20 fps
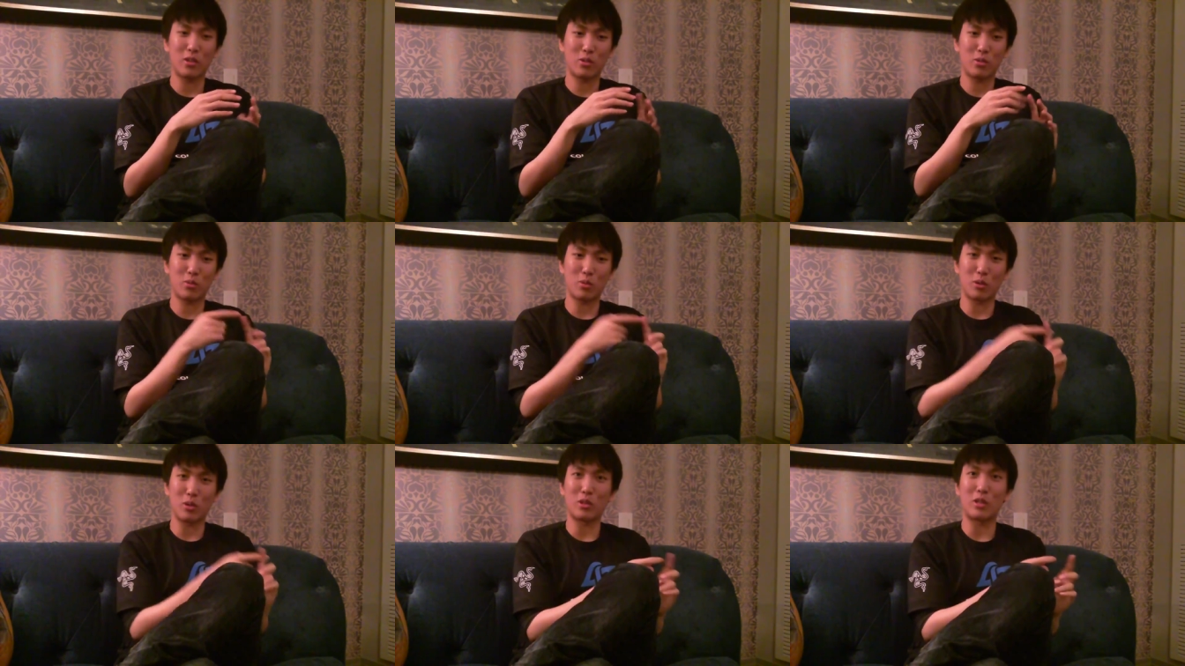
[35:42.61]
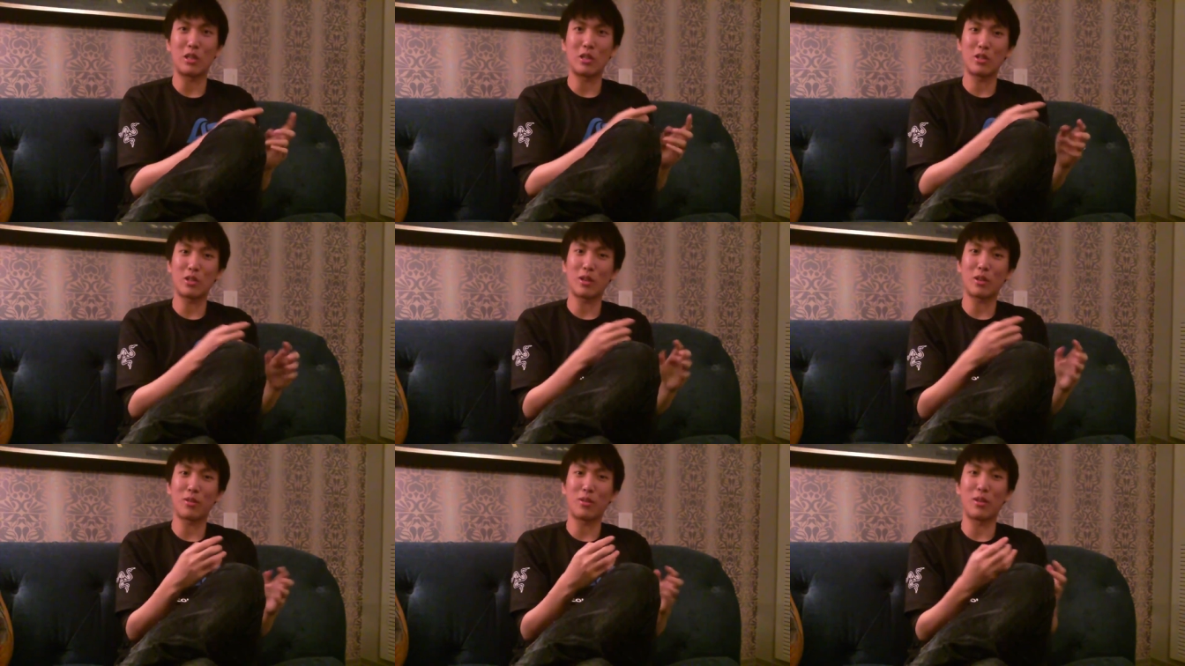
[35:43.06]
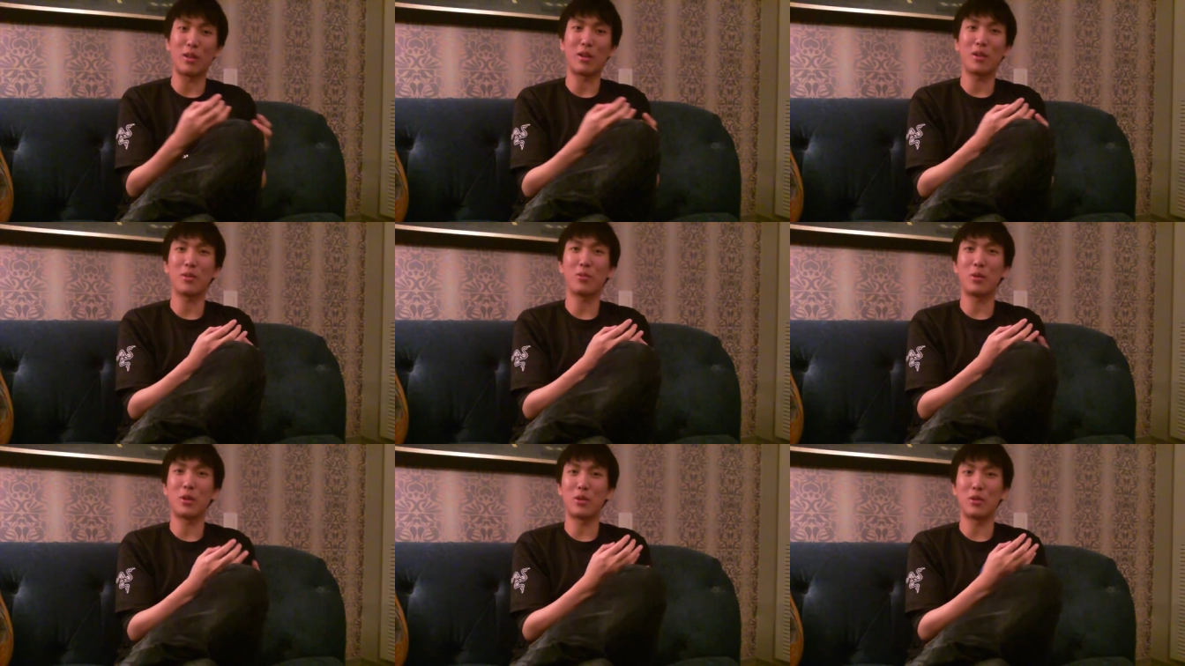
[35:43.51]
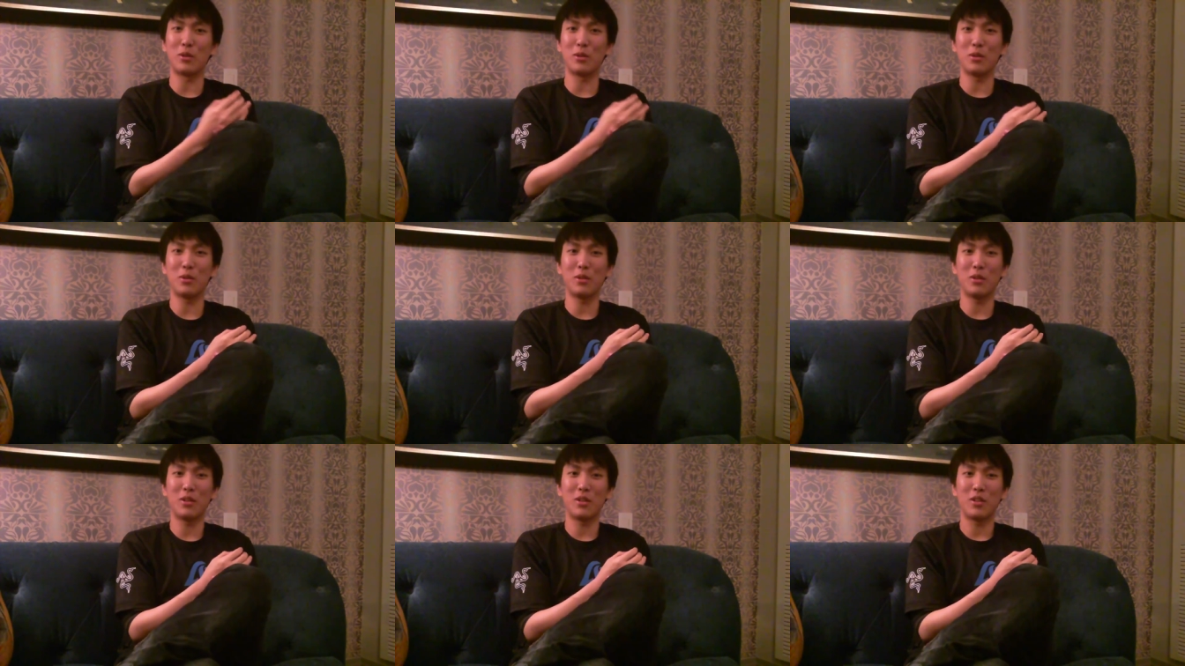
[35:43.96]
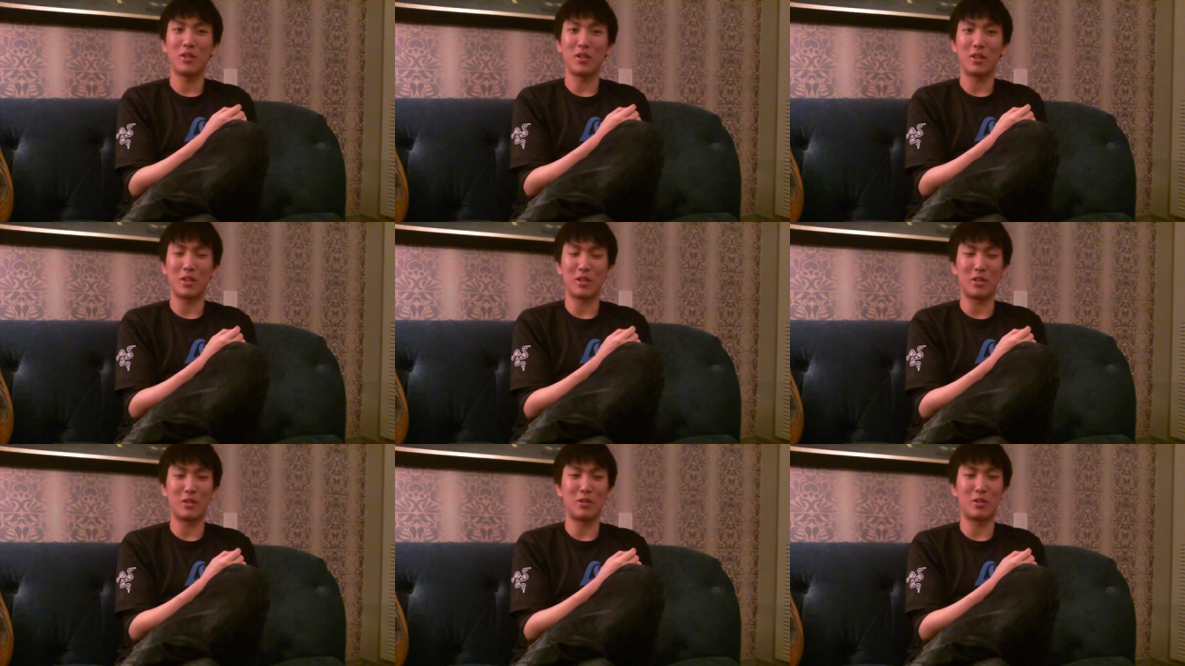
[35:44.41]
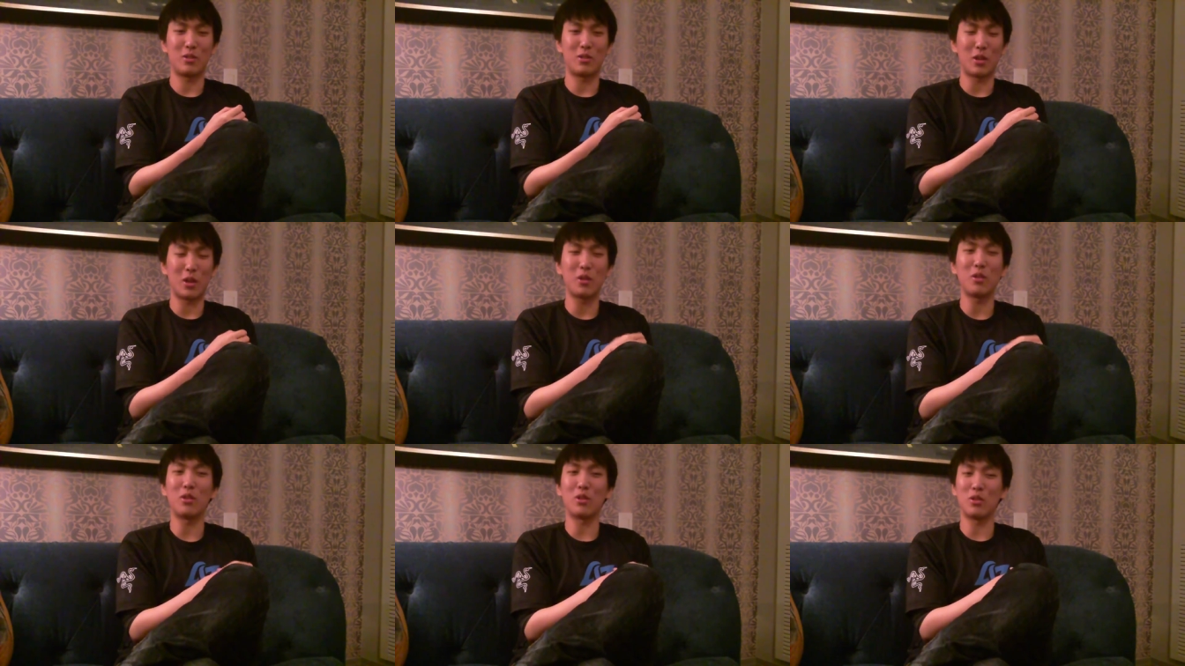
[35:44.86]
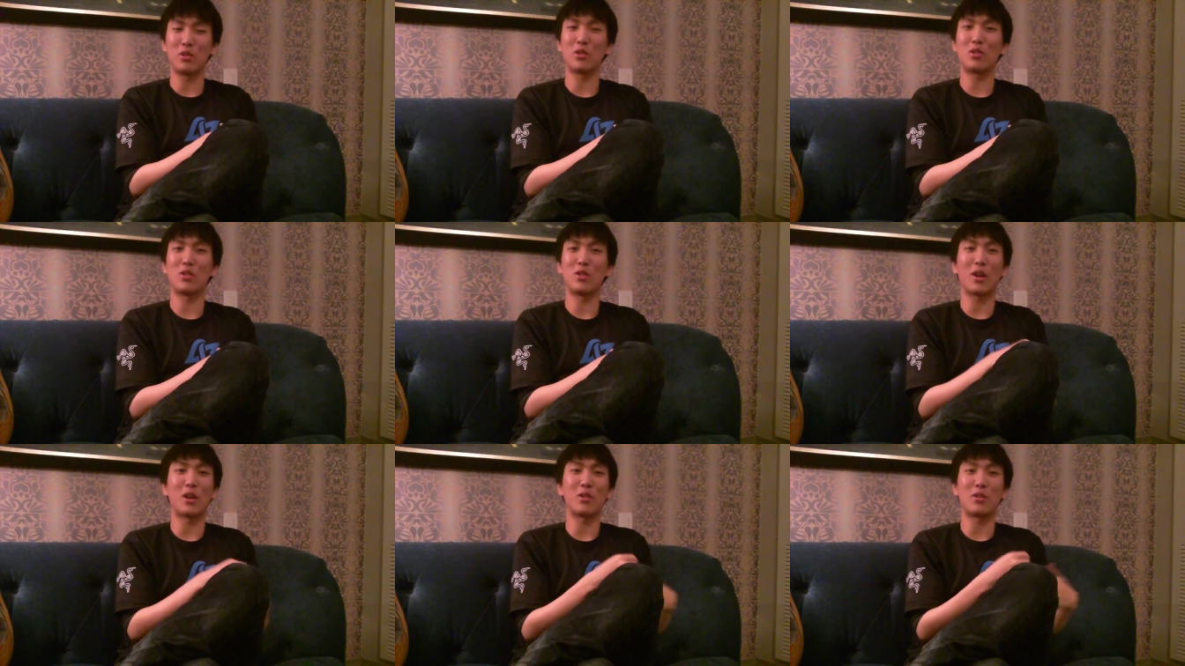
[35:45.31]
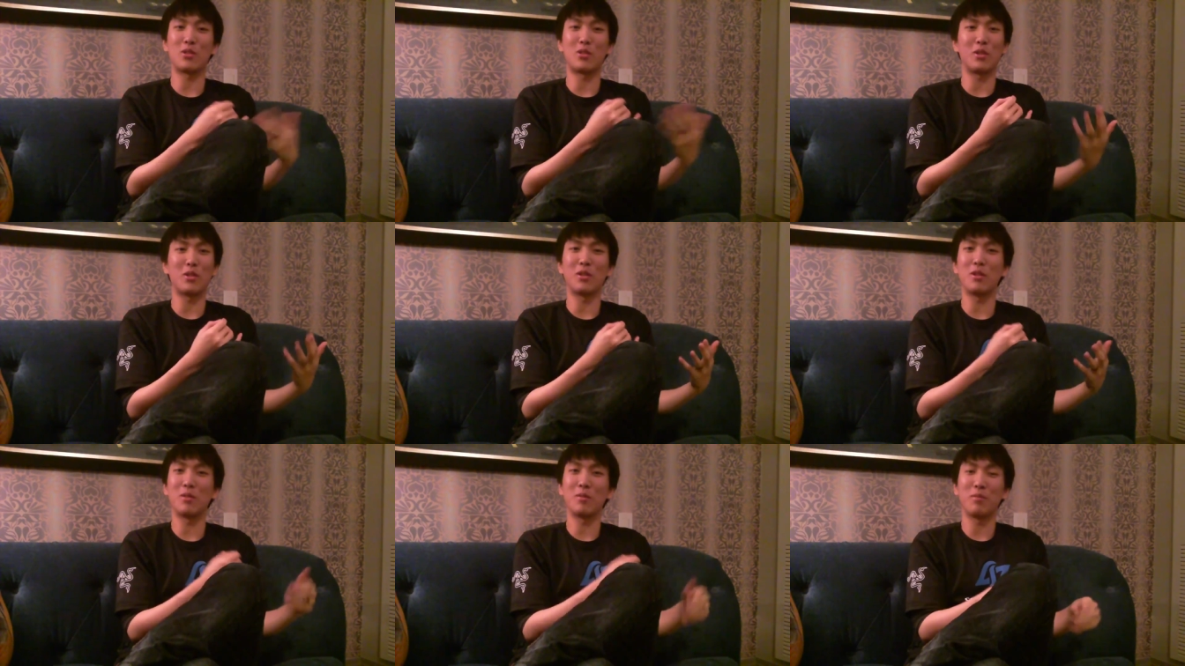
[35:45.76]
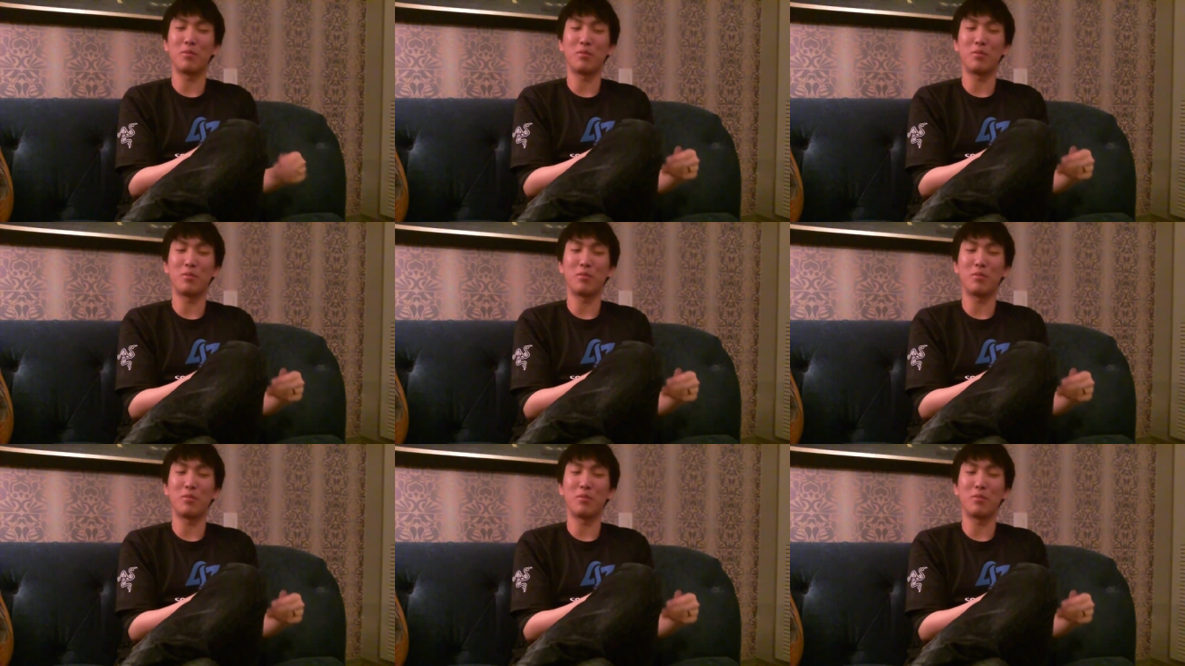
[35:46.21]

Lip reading: strategic thing we do is generally just Chauster.